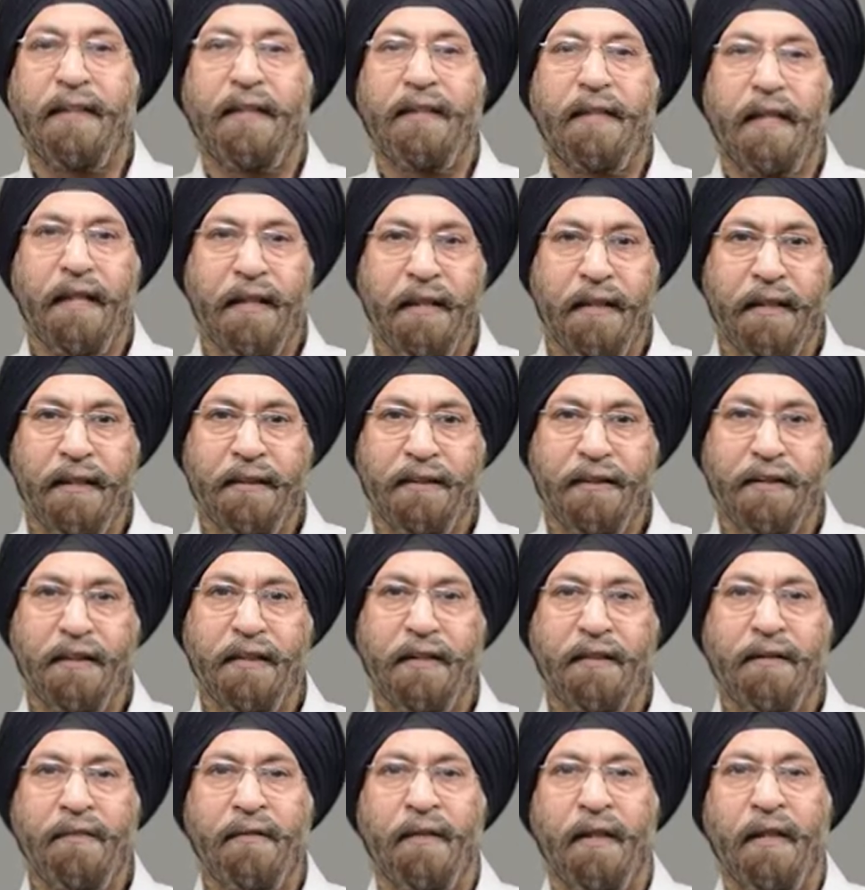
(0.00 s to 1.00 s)

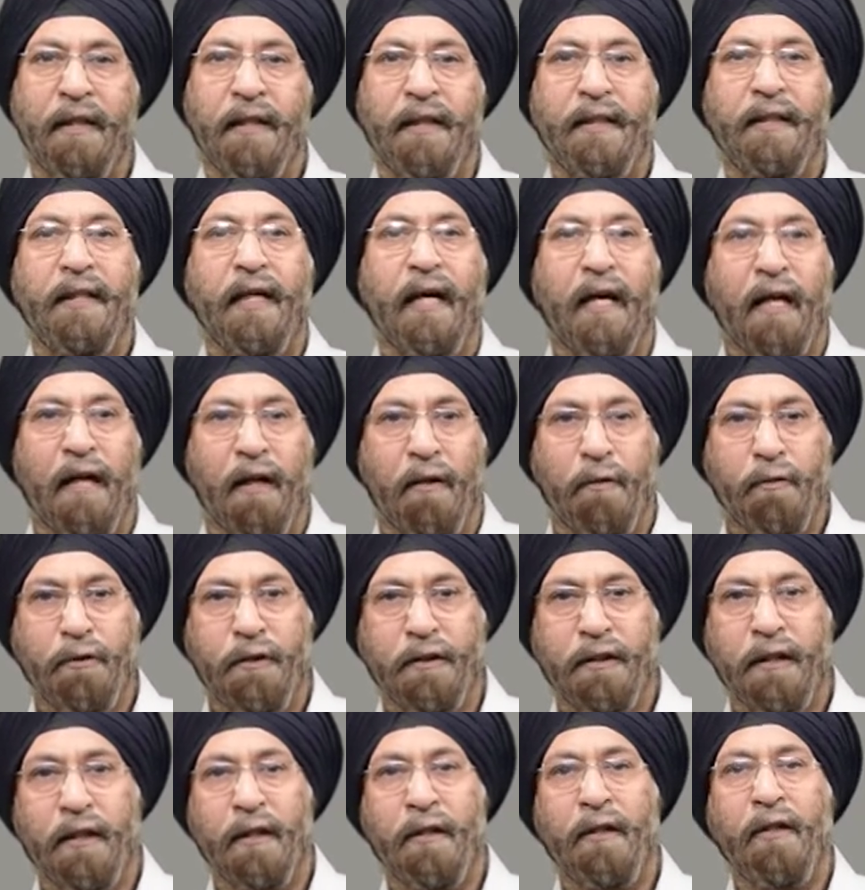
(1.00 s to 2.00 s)
retardation in
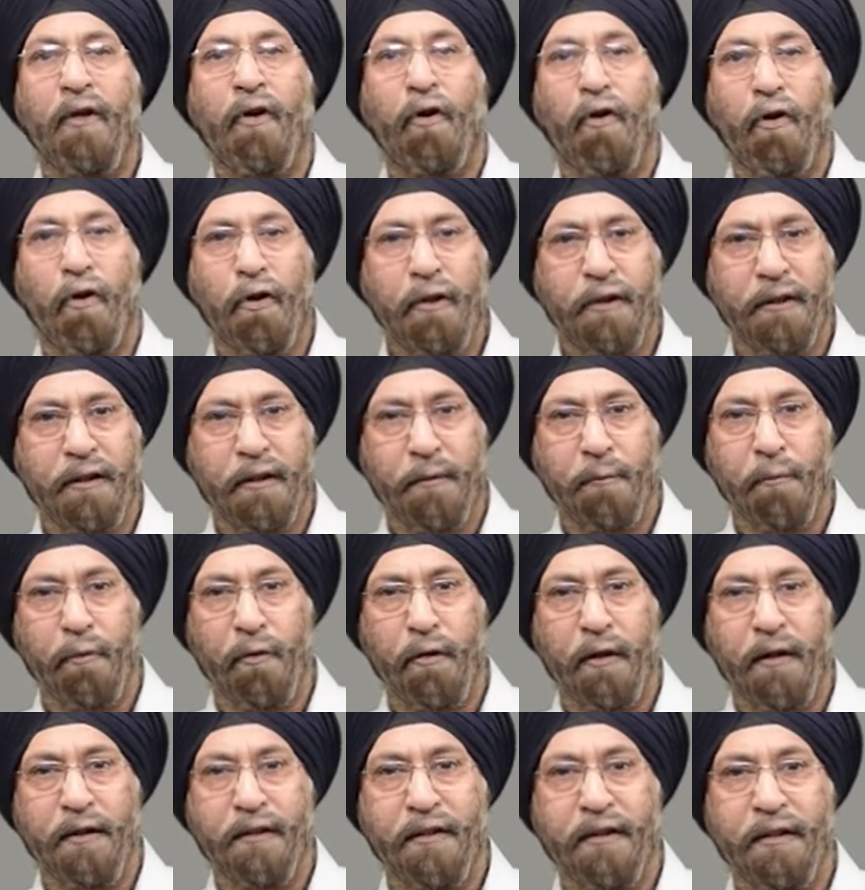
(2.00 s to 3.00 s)
arousal or
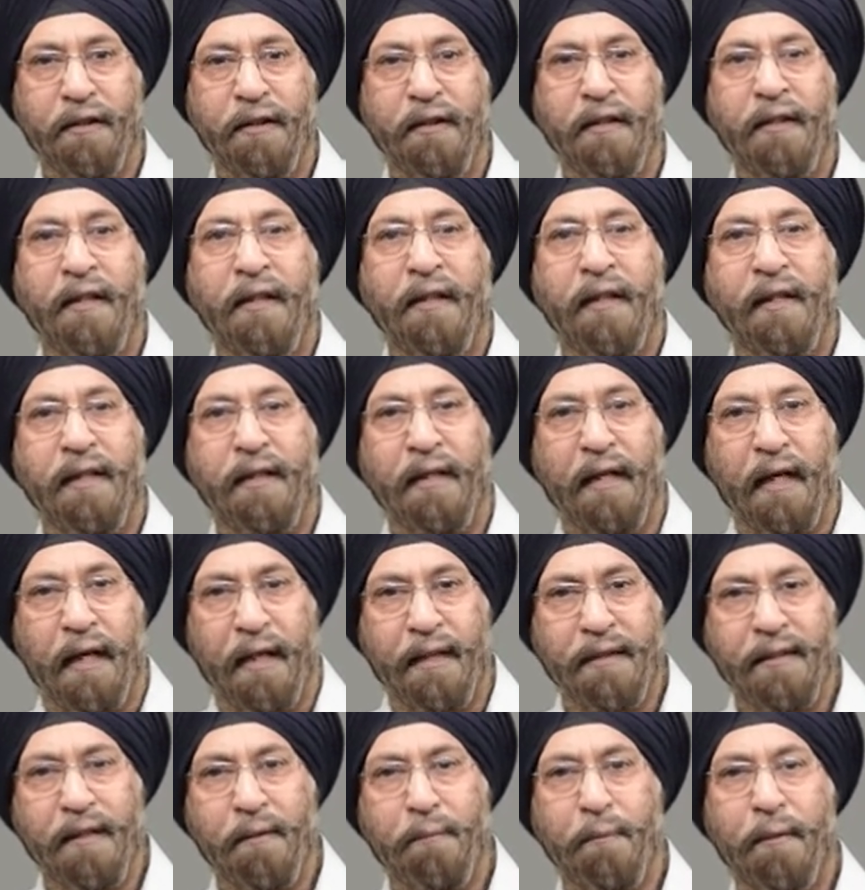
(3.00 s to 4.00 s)
stimulation in
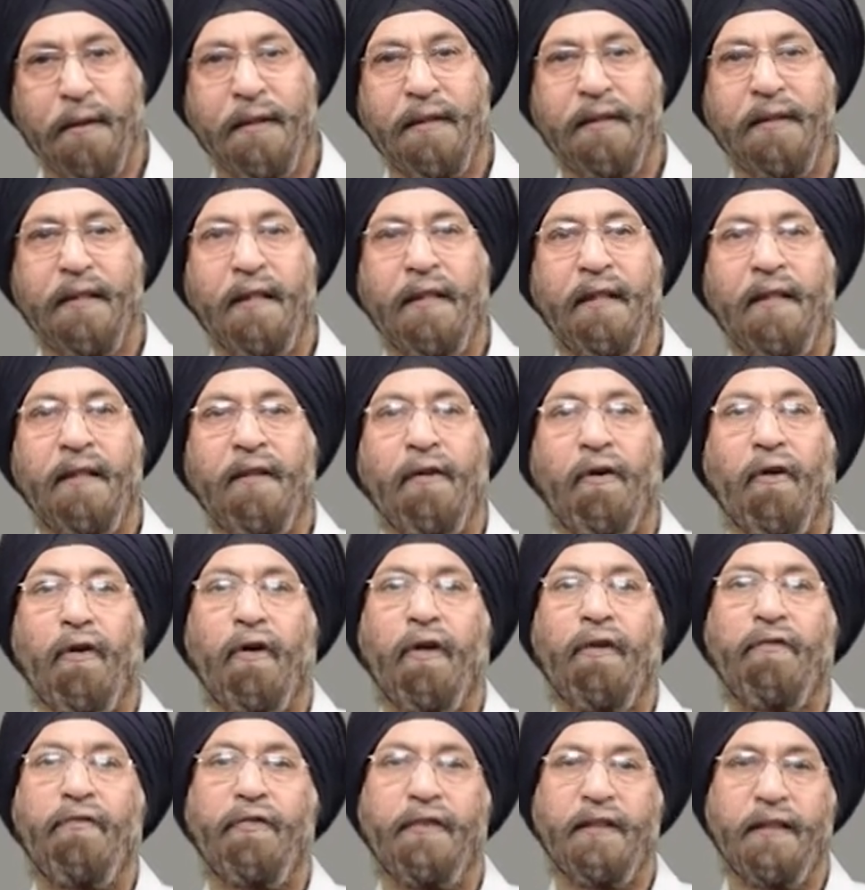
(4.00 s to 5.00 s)
either mental
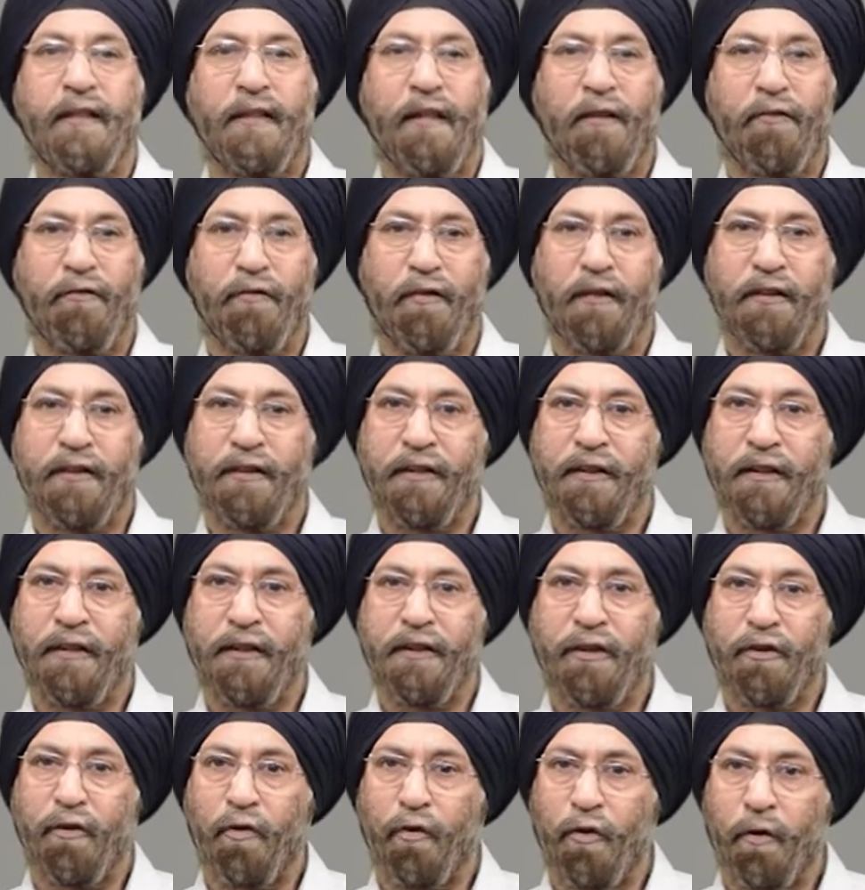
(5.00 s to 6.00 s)
or physical
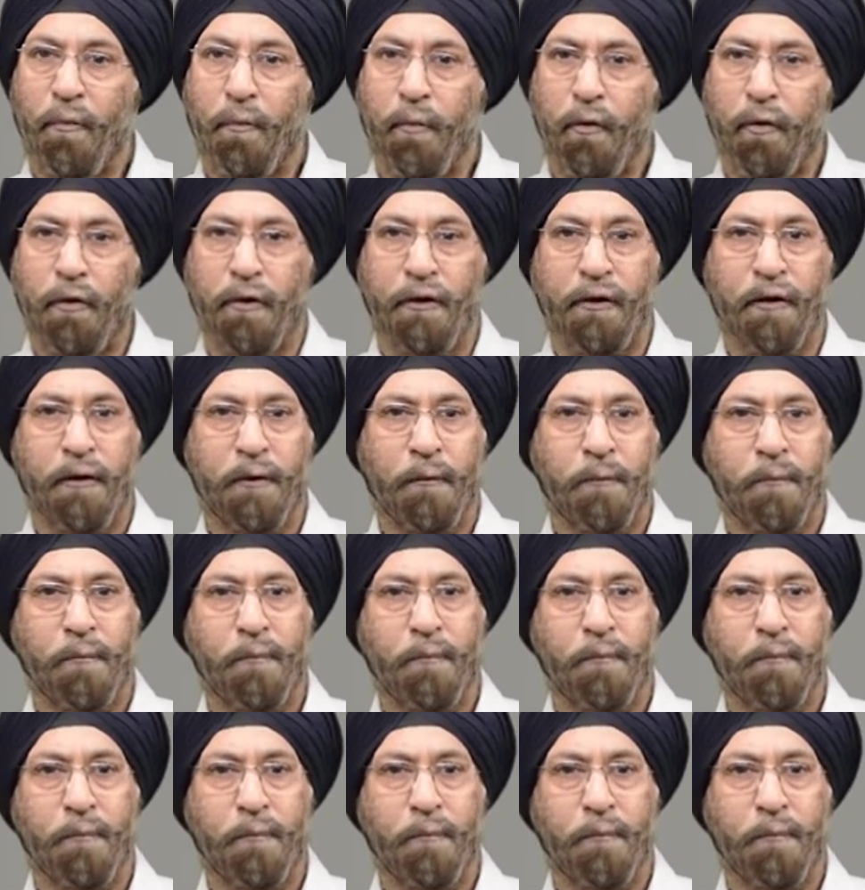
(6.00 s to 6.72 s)
functions or both.